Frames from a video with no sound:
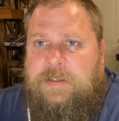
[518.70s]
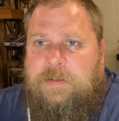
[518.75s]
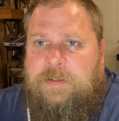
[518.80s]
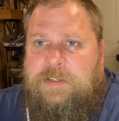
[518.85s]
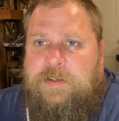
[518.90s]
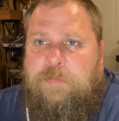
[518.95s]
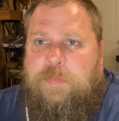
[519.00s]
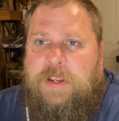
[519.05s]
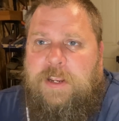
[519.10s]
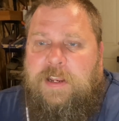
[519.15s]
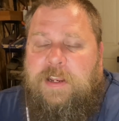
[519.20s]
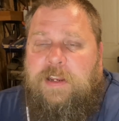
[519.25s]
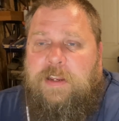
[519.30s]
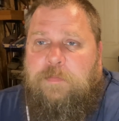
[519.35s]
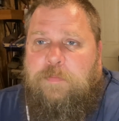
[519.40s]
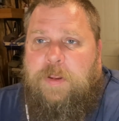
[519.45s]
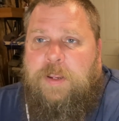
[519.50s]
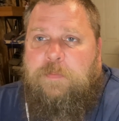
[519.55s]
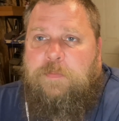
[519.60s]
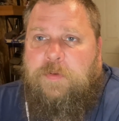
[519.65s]
to being
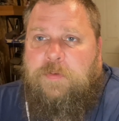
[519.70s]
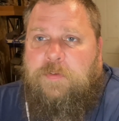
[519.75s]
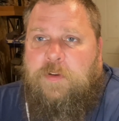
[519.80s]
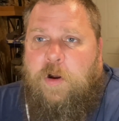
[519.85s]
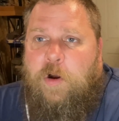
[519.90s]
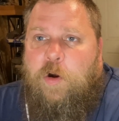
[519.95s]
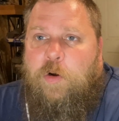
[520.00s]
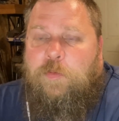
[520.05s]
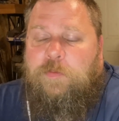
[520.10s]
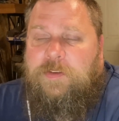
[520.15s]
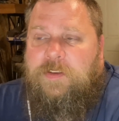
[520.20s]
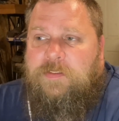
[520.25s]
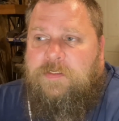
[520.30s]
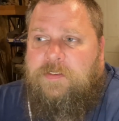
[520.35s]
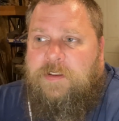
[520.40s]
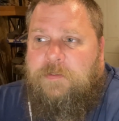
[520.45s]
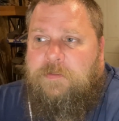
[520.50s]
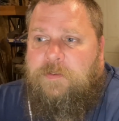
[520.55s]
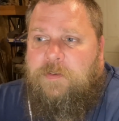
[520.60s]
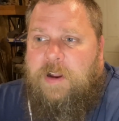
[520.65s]
in people's homes and
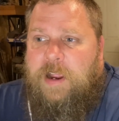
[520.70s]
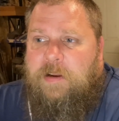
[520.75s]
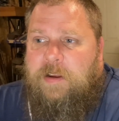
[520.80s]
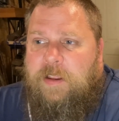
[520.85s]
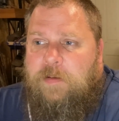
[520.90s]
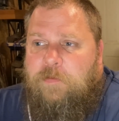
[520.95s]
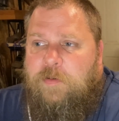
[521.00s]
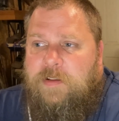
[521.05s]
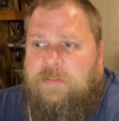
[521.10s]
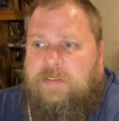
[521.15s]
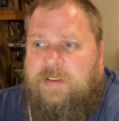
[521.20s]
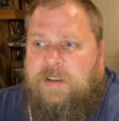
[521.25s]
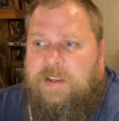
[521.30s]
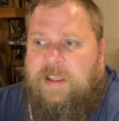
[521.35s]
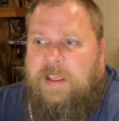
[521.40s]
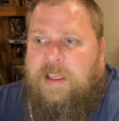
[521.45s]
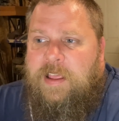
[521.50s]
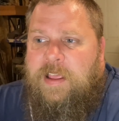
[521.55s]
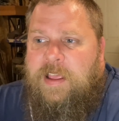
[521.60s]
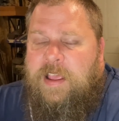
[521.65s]
stuff. So it
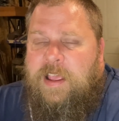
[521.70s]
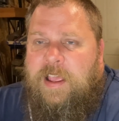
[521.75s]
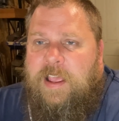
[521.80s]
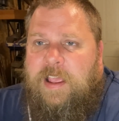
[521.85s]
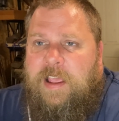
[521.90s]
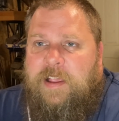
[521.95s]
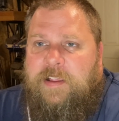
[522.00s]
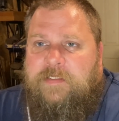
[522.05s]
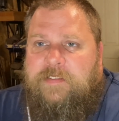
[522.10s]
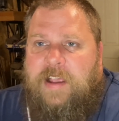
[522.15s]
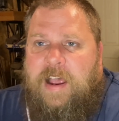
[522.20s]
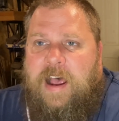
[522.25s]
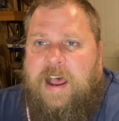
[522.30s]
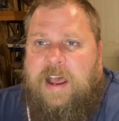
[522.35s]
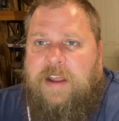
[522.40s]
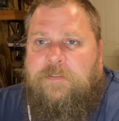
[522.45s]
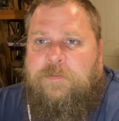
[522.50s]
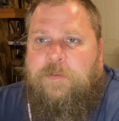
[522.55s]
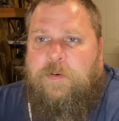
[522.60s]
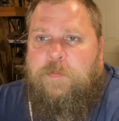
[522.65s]
wasn't as
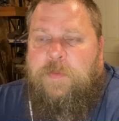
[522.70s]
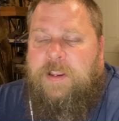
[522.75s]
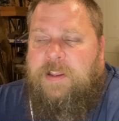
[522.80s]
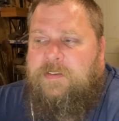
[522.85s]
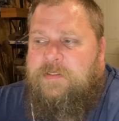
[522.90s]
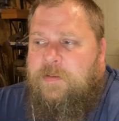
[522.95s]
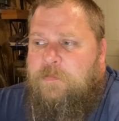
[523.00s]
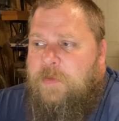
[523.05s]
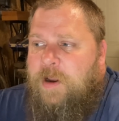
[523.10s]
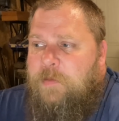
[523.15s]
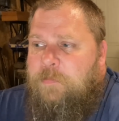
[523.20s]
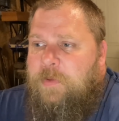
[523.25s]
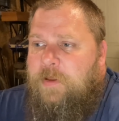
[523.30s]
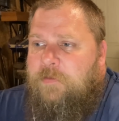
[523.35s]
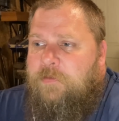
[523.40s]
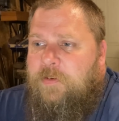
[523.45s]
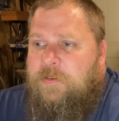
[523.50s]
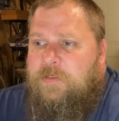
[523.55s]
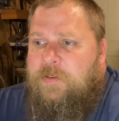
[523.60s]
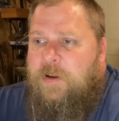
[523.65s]
odd for me as it might be
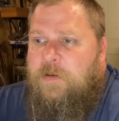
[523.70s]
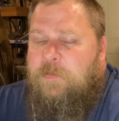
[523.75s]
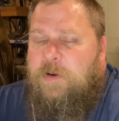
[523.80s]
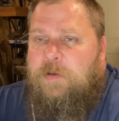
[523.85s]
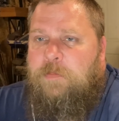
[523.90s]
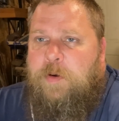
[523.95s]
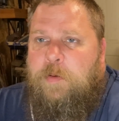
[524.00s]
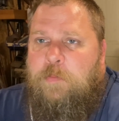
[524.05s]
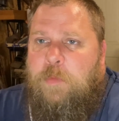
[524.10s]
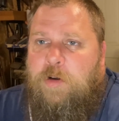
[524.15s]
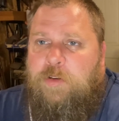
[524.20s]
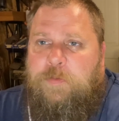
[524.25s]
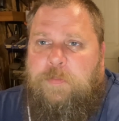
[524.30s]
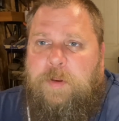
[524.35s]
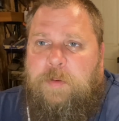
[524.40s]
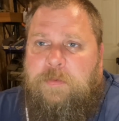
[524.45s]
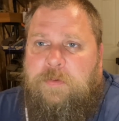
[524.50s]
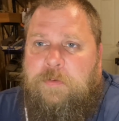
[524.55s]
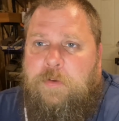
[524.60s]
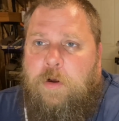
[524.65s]
for someone. But most
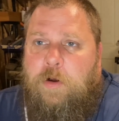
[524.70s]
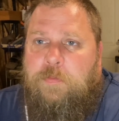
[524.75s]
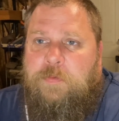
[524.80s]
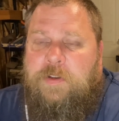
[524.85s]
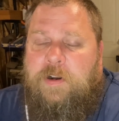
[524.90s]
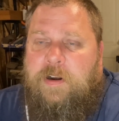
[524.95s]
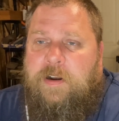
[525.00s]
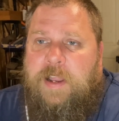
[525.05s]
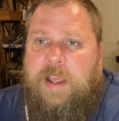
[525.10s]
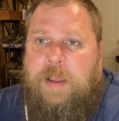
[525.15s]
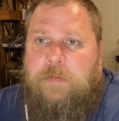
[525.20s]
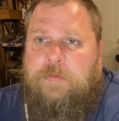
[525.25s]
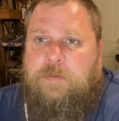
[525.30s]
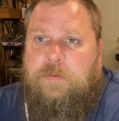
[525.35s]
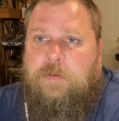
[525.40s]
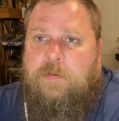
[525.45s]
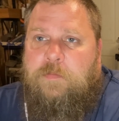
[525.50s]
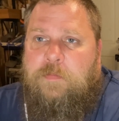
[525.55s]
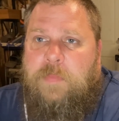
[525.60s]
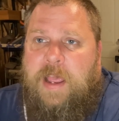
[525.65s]
people's homes are an
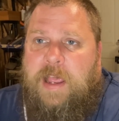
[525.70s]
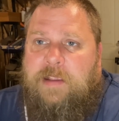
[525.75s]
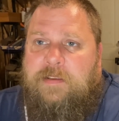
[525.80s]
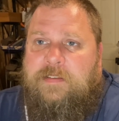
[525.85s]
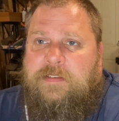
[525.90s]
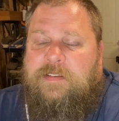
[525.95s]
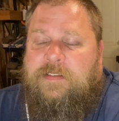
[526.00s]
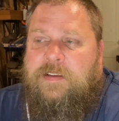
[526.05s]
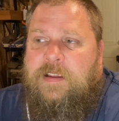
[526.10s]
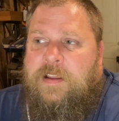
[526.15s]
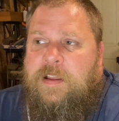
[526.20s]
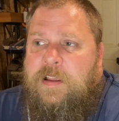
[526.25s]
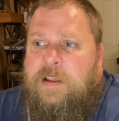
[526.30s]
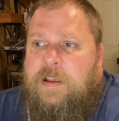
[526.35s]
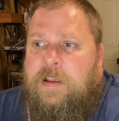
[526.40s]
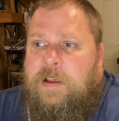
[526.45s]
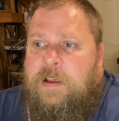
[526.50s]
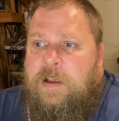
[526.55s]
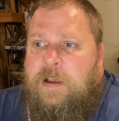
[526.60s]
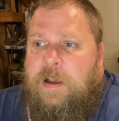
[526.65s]
absolute mess.
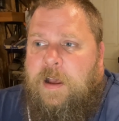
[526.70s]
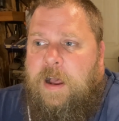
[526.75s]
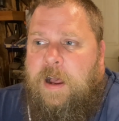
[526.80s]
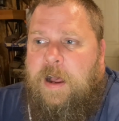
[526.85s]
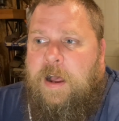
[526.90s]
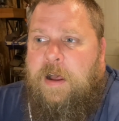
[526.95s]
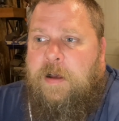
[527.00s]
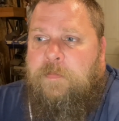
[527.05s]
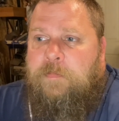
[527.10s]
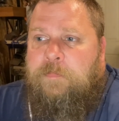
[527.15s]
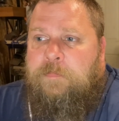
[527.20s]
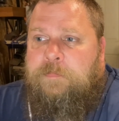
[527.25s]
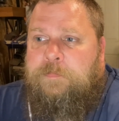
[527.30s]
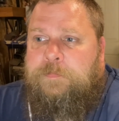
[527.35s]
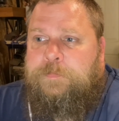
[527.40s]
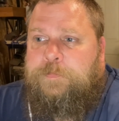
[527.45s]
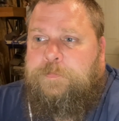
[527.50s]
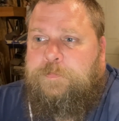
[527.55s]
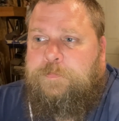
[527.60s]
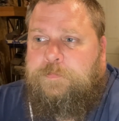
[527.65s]
They're
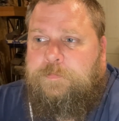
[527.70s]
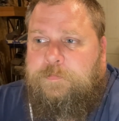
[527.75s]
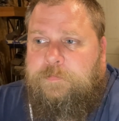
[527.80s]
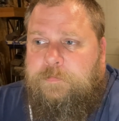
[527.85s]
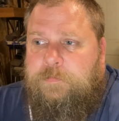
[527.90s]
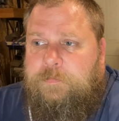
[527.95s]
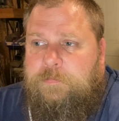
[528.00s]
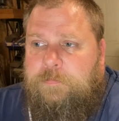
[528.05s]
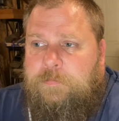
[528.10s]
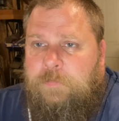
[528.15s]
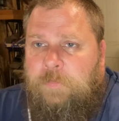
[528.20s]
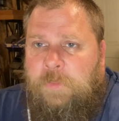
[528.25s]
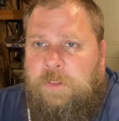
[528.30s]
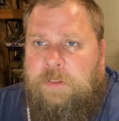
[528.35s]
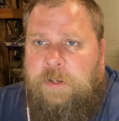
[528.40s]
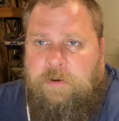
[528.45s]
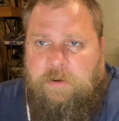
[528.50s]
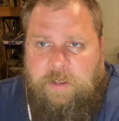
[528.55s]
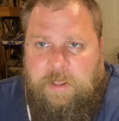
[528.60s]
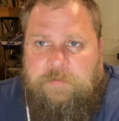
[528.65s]

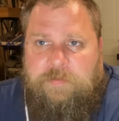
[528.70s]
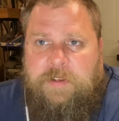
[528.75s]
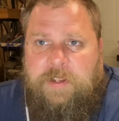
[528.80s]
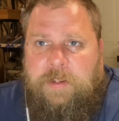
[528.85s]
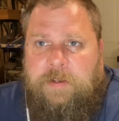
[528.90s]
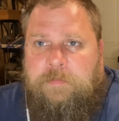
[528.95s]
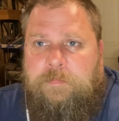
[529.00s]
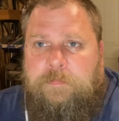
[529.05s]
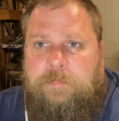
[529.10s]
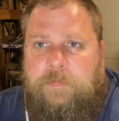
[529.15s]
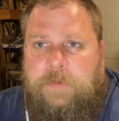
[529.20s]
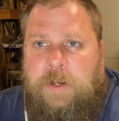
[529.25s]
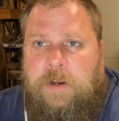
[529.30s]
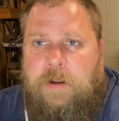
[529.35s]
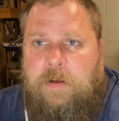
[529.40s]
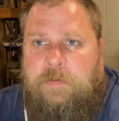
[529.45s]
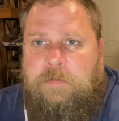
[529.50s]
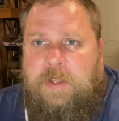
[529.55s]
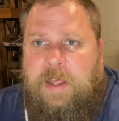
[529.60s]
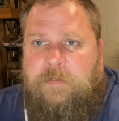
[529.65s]
lived in,
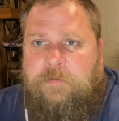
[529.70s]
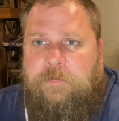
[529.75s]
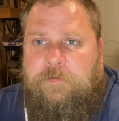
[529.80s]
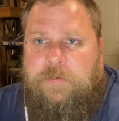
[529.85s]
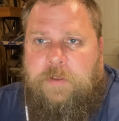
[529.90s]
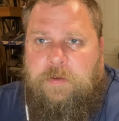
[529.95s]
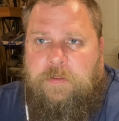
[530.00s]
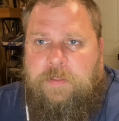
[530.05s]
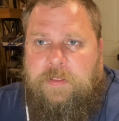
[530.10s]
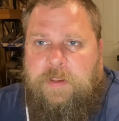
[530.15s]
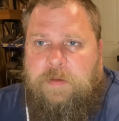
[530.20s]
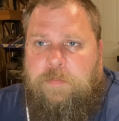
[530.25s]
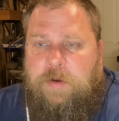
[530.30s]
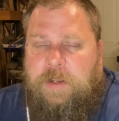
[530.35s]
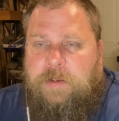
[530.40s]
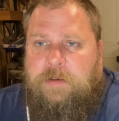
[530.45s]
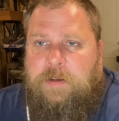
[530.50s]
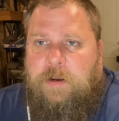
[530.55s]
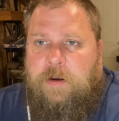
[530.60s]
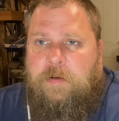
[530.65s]
not filthy,
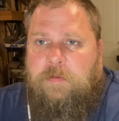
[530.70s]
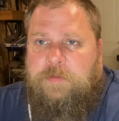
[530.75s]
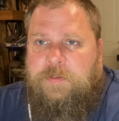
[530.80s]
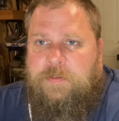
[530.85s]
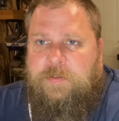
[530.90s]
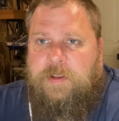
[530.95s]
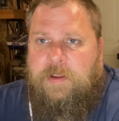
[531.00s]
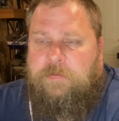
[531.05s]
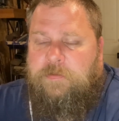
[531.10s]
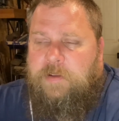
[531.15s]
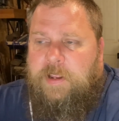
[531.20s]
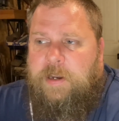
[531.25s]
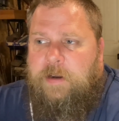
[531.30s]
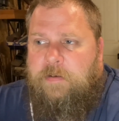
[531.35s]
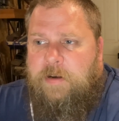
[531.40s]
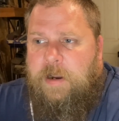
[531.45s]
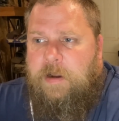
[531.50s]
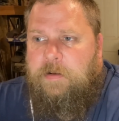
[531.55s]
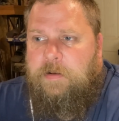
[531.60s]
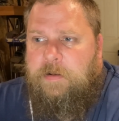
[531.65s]
but stuff laying
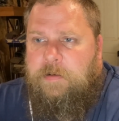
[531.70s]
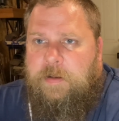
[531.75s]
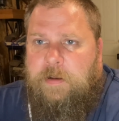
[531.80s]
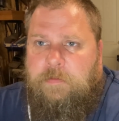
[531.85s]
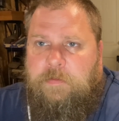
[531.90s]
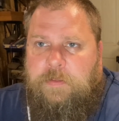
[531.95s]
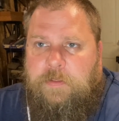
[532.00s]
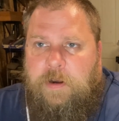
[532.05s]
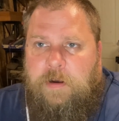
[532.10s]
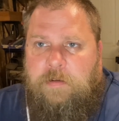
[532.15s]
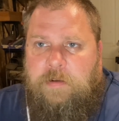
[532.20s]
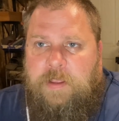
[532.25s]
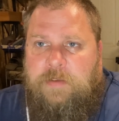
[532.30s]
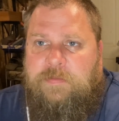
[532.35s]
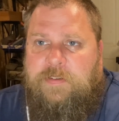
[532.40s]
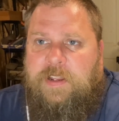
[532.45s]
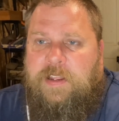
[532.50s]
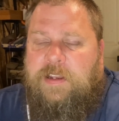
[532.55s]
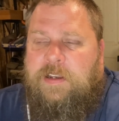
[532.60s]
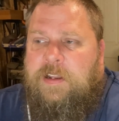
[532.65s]
around, and they're
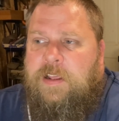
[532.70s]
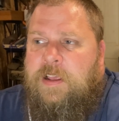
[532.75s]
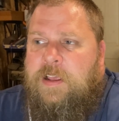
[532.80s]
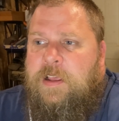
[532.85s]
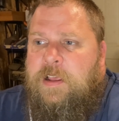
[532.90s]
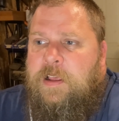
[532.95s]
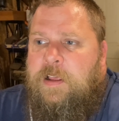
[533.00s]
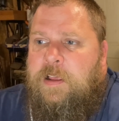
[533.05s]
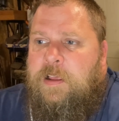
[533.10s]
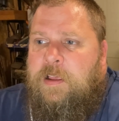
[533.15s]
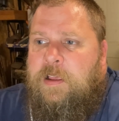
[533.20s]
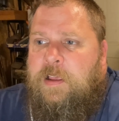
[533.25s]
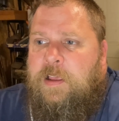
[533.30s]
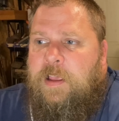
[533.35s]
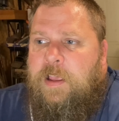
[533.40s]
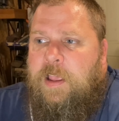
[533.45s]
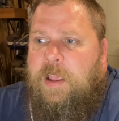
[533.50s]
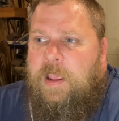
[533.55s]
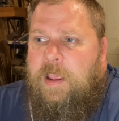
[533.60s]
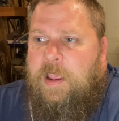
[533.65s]
lived in.
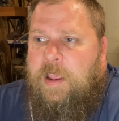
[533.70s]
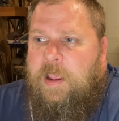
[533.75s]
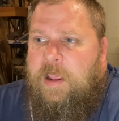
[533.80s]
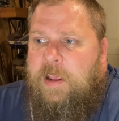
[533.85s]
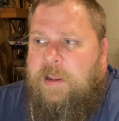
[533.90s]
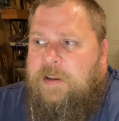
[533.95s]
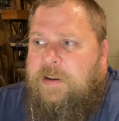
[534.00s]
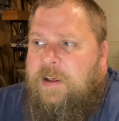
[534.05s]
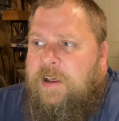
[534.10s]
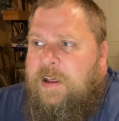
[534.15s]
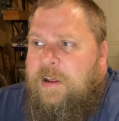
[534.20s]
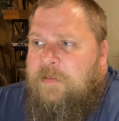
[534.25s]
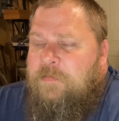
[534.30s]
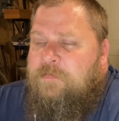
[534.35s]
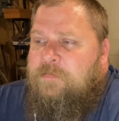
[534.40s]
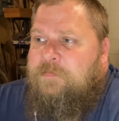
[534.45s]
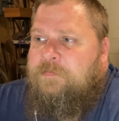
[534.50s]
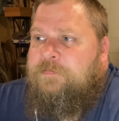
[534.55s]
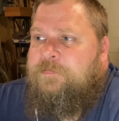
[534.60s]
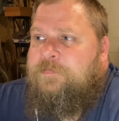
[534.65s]
And